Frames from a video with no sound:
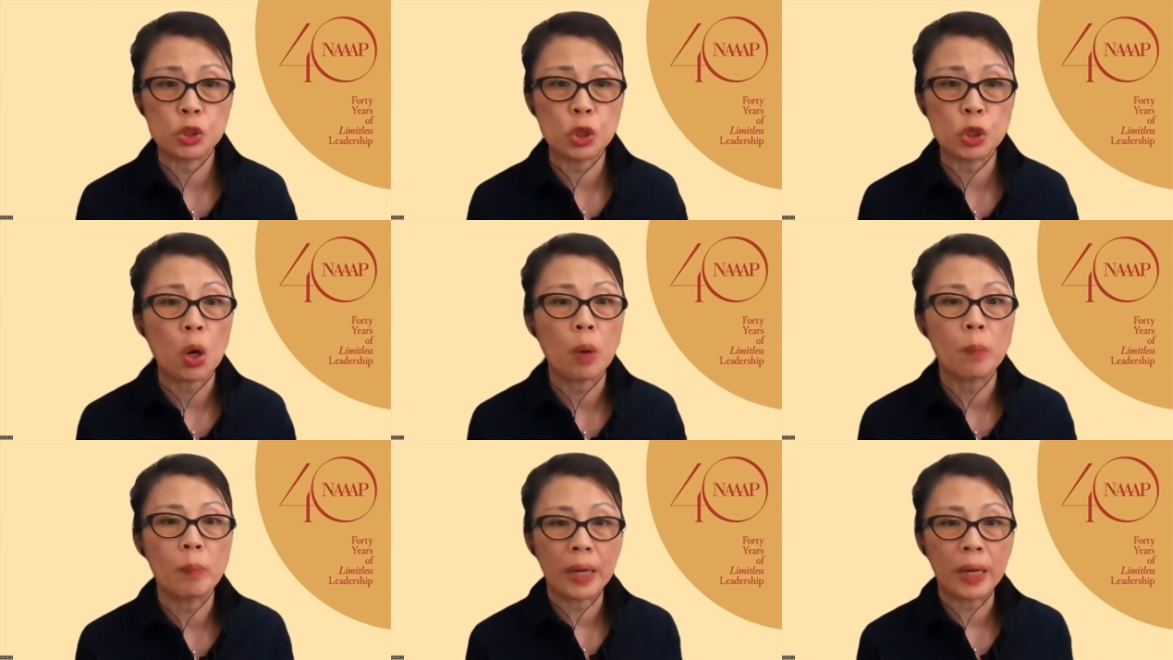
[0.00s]

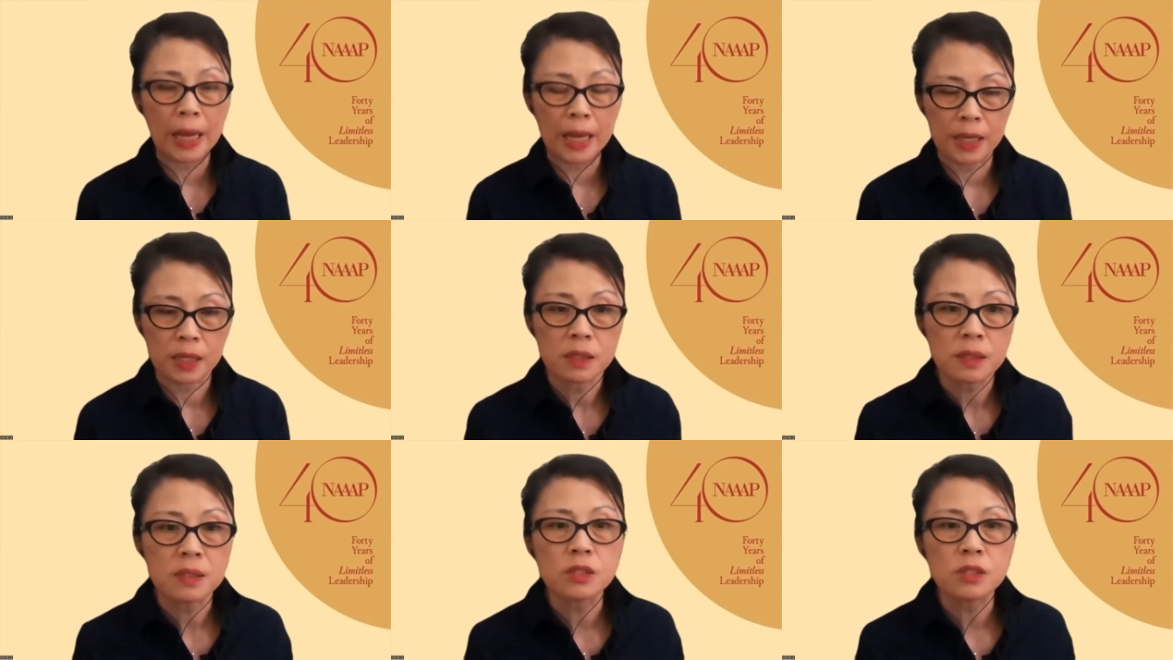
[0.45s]

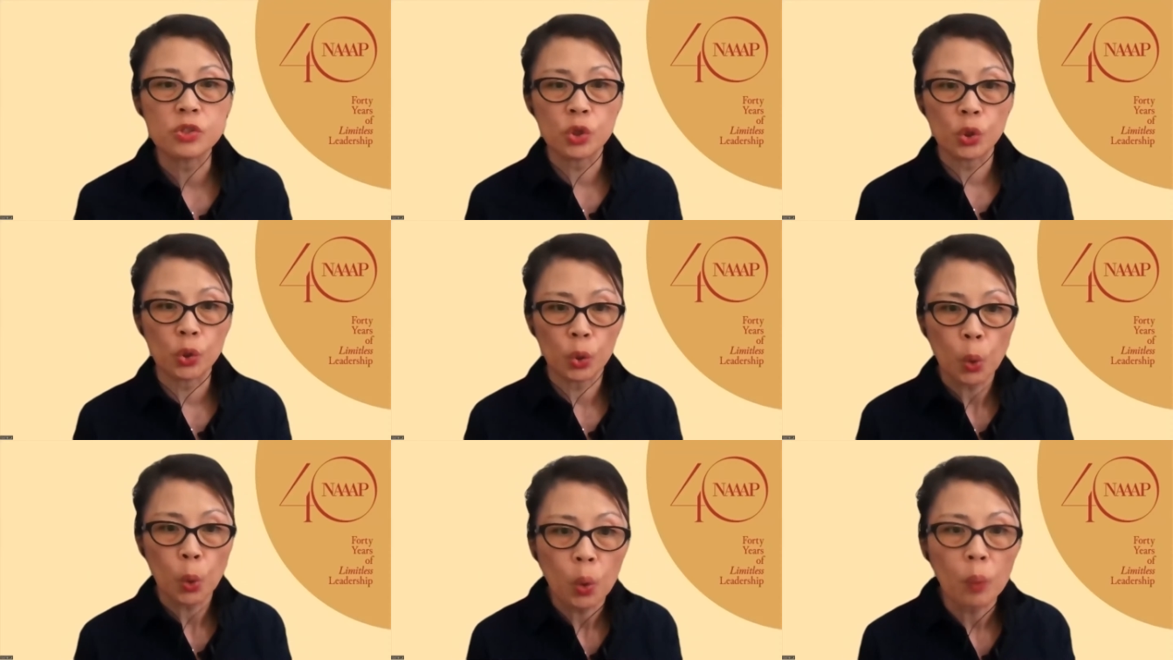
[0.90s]
dominates
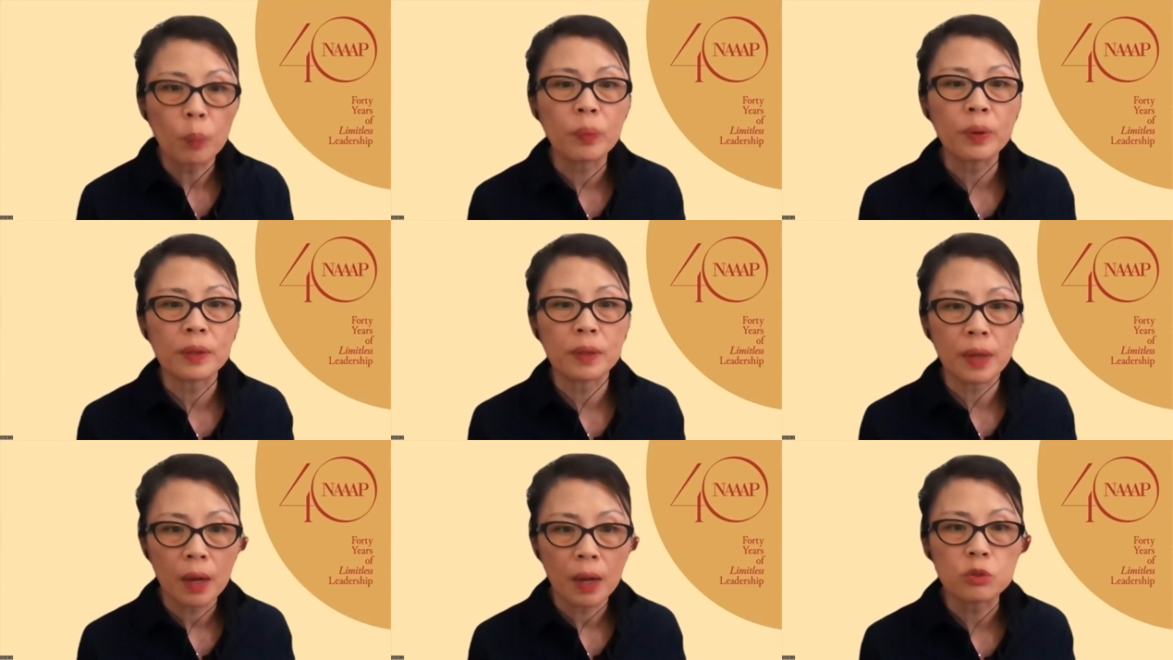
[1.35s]
your
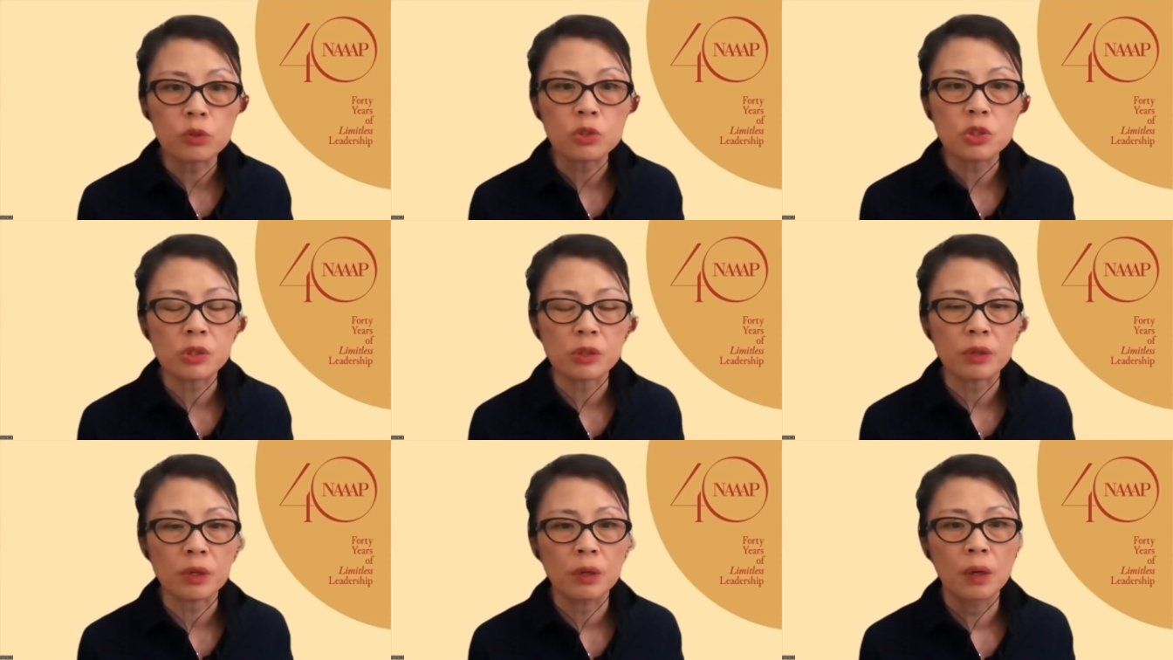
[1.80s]
corporate
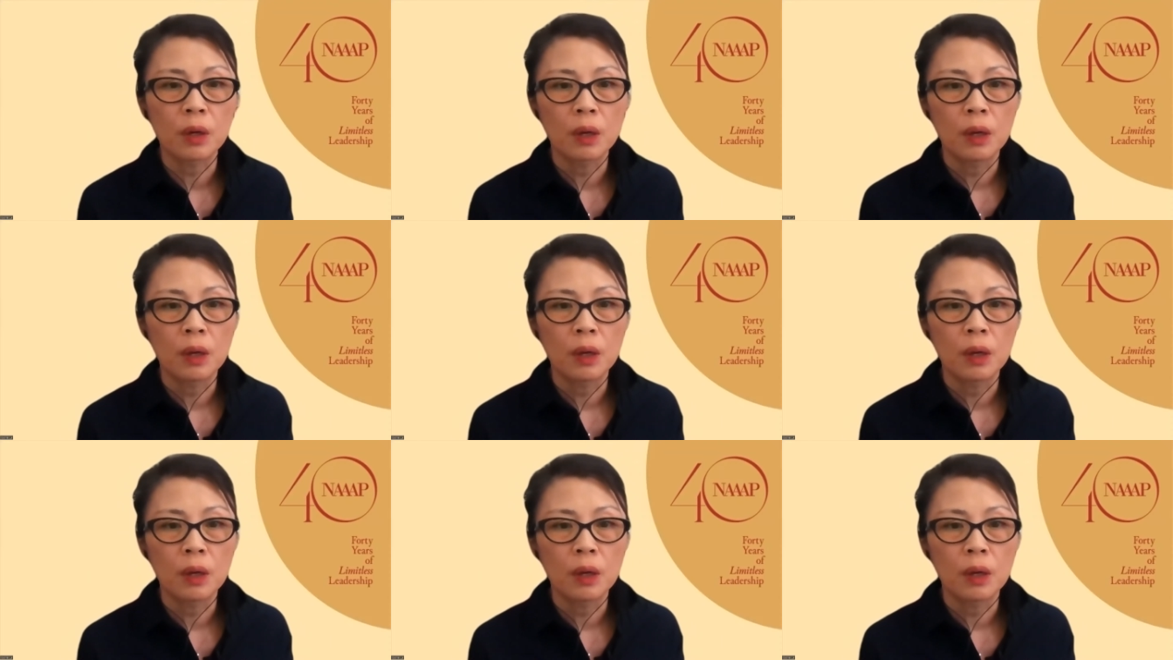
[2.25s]
culture.